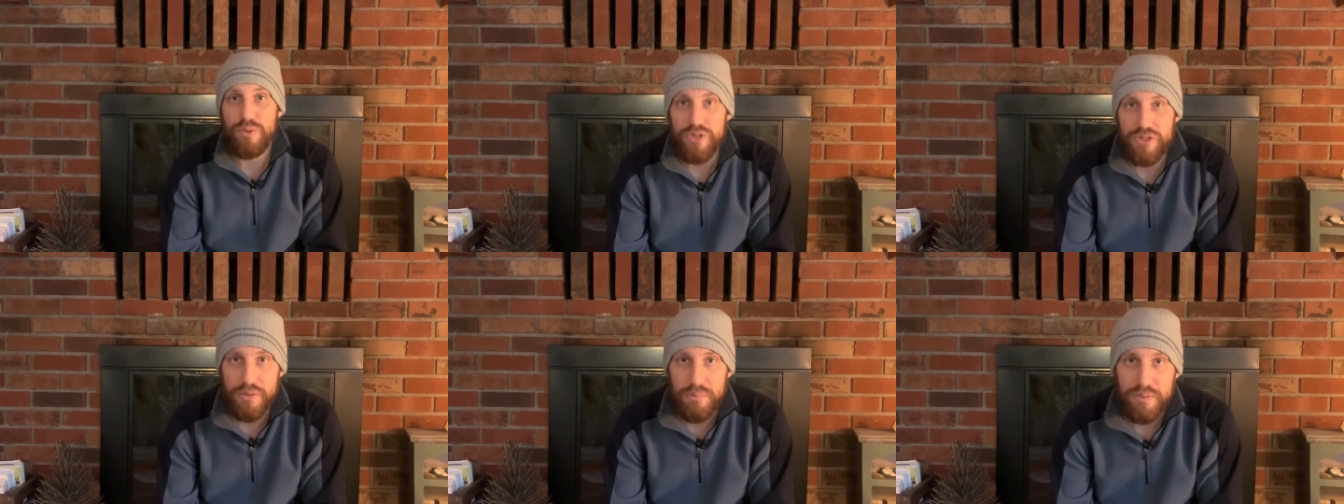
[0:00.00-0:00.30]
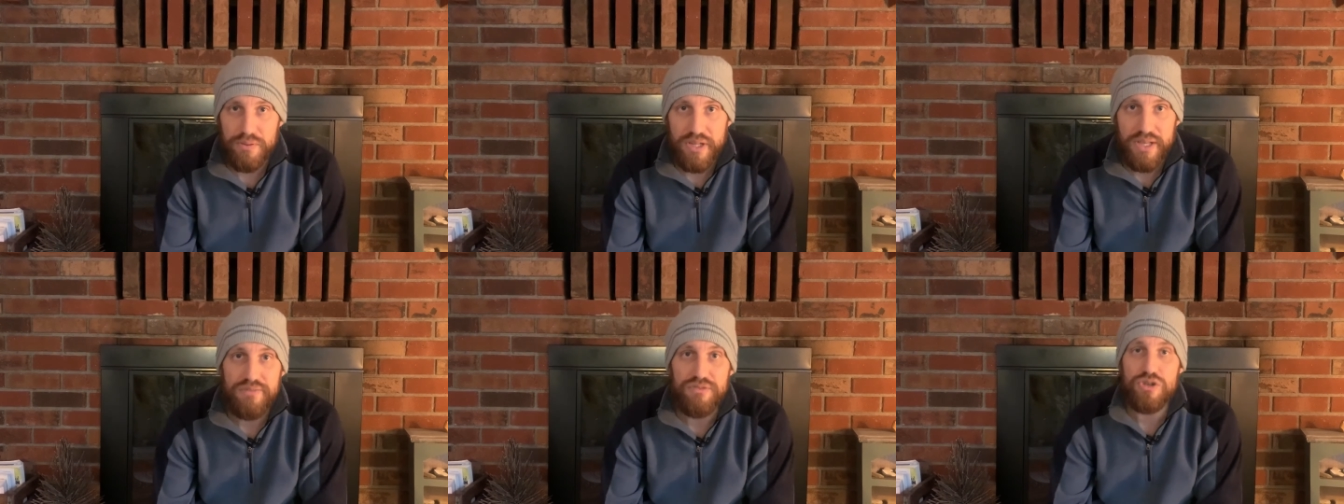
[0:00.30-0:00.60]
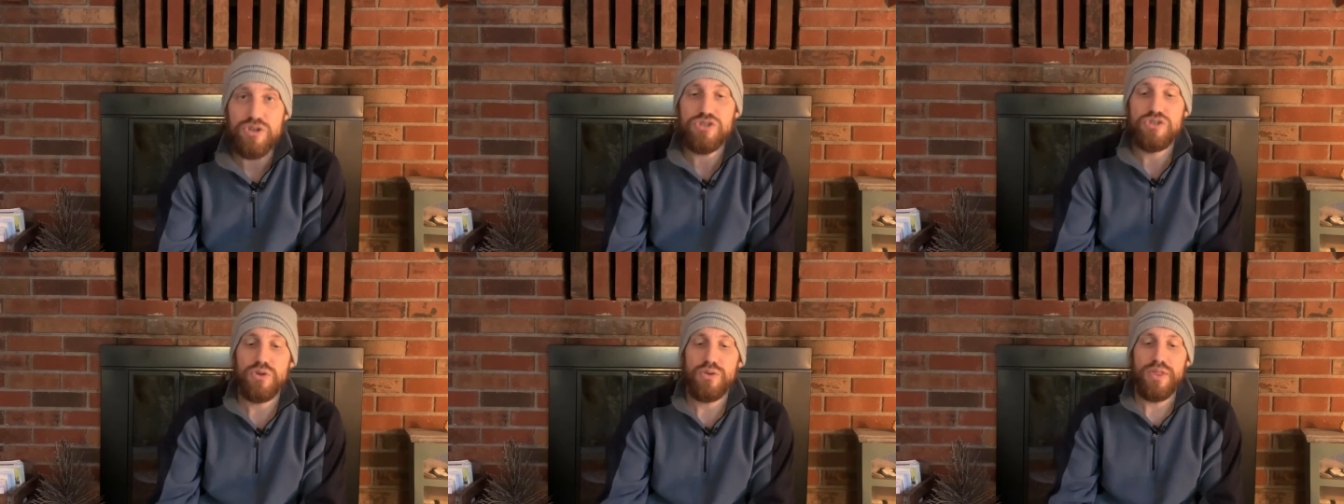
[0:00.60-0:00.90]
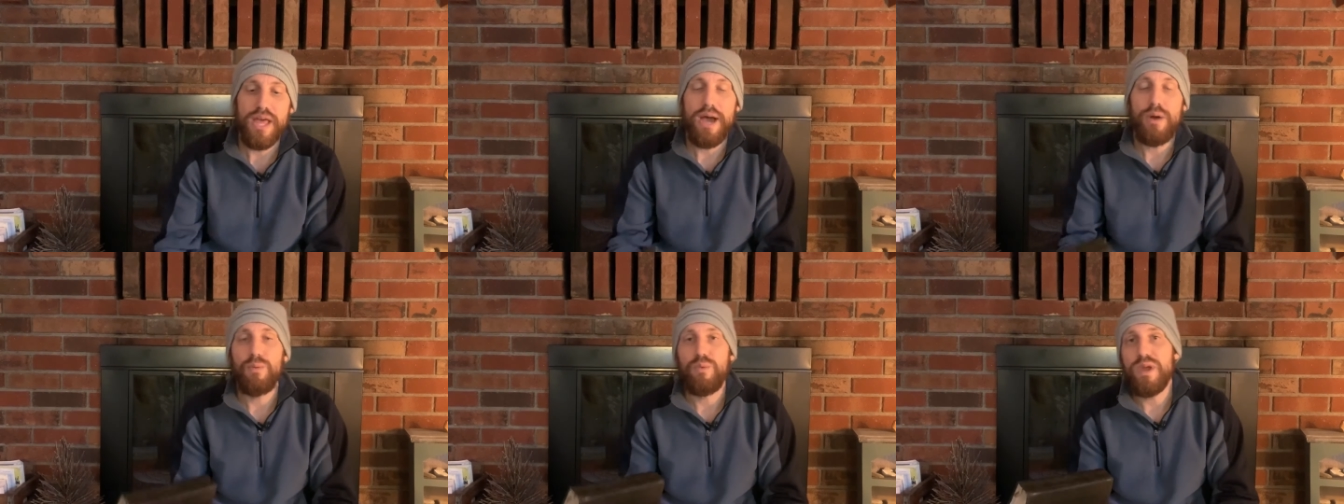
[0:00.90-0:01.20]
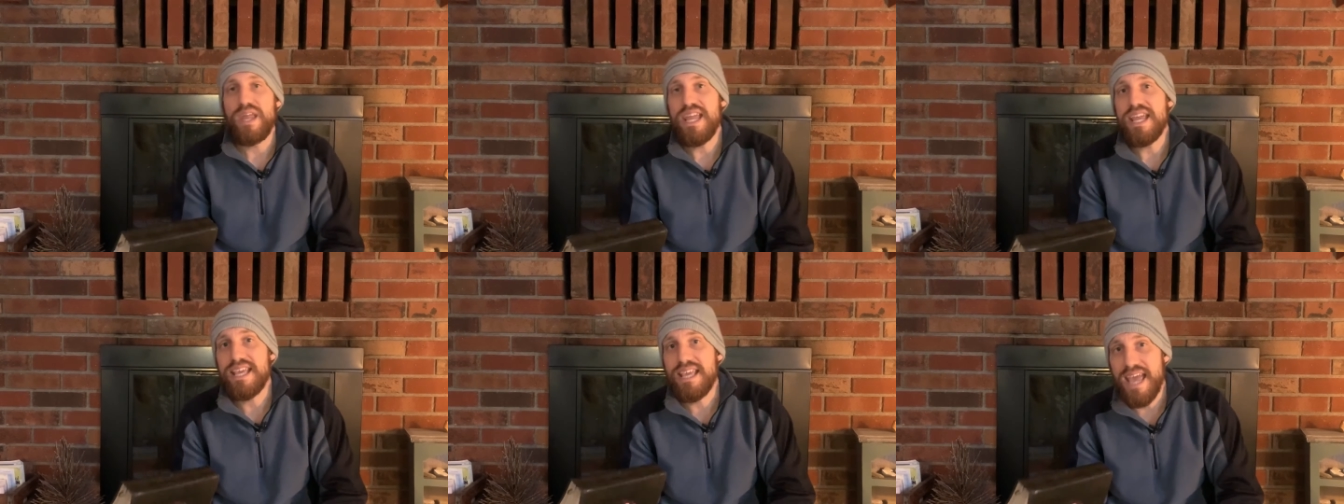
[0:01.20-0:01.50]
with the believers so that
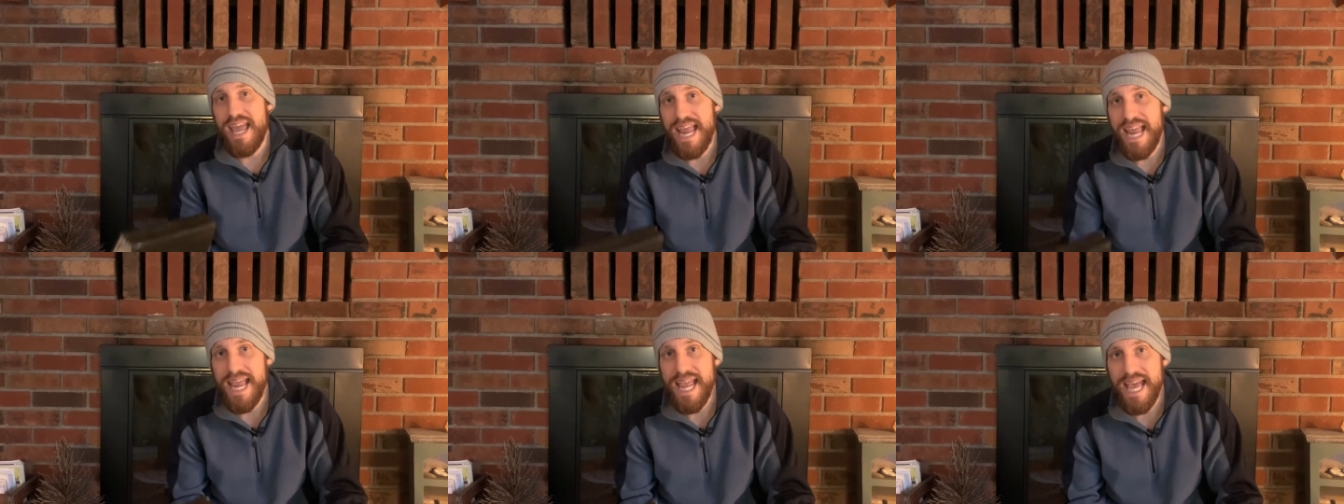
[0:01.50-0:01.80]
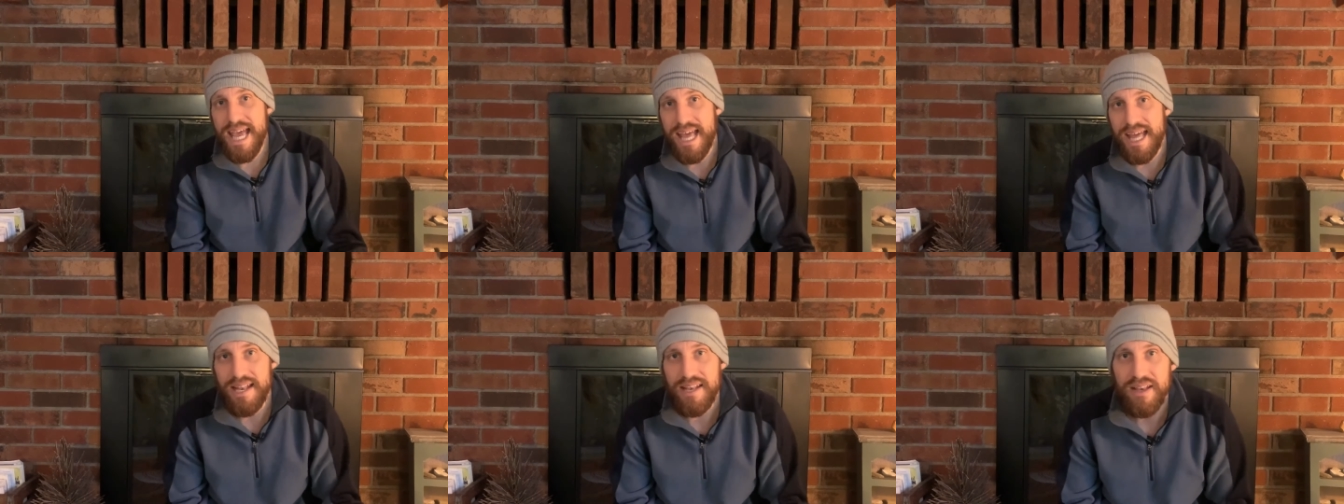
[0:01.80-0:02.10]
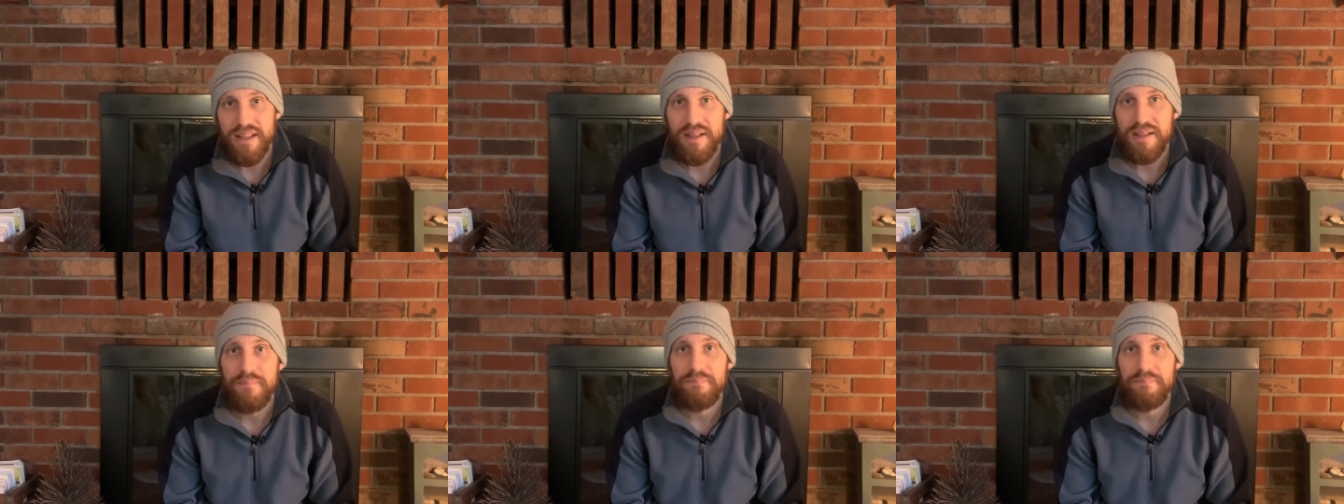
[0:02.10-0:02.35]
we can